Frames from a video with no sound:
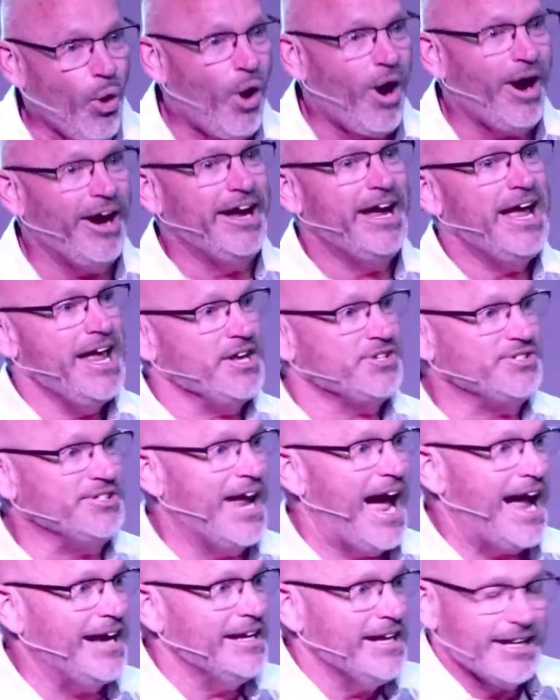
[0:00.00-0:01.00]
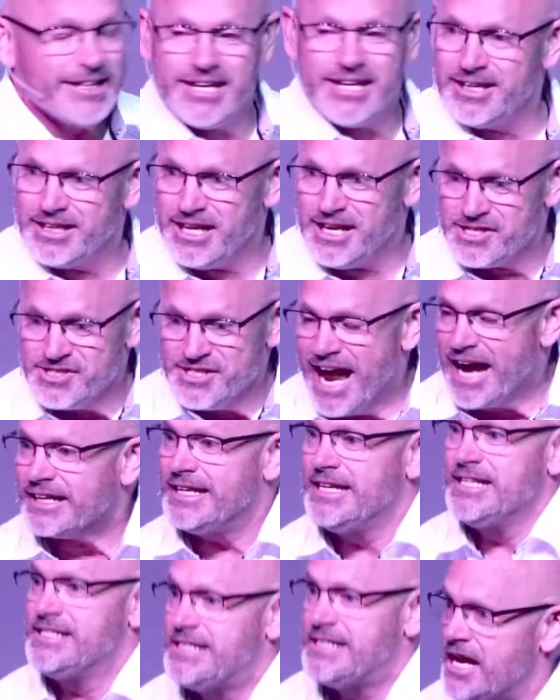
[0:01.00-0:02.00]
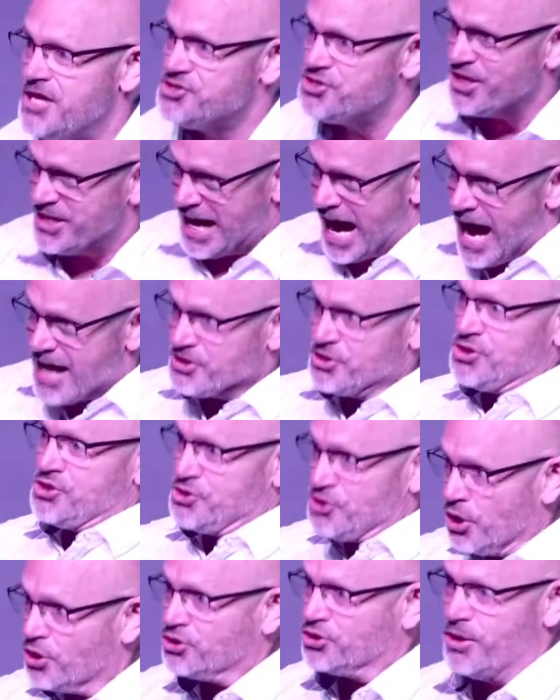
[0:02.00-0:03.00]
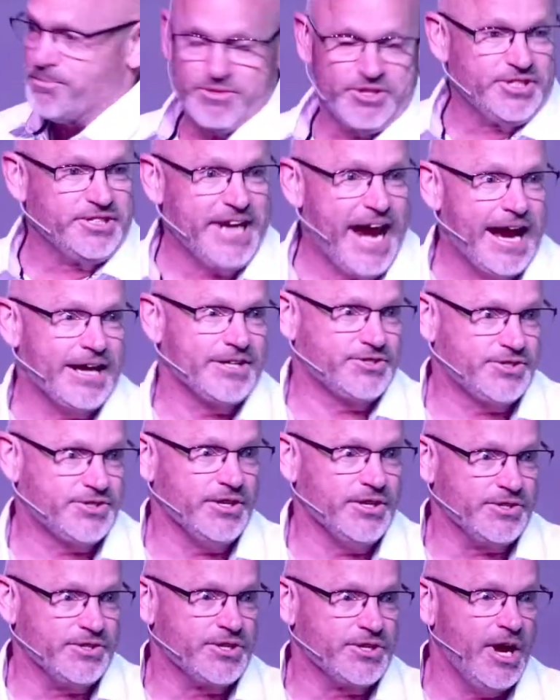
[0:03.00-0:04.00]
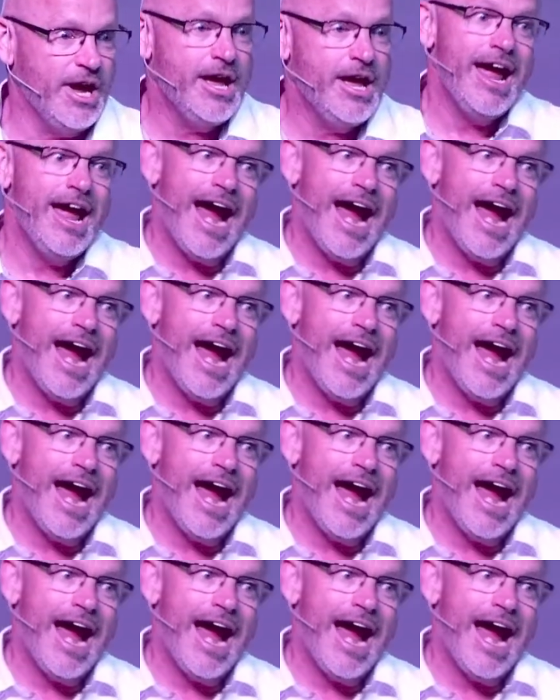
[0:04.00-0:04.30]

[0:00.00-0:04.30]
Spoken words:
joy is not contingent on circumstances.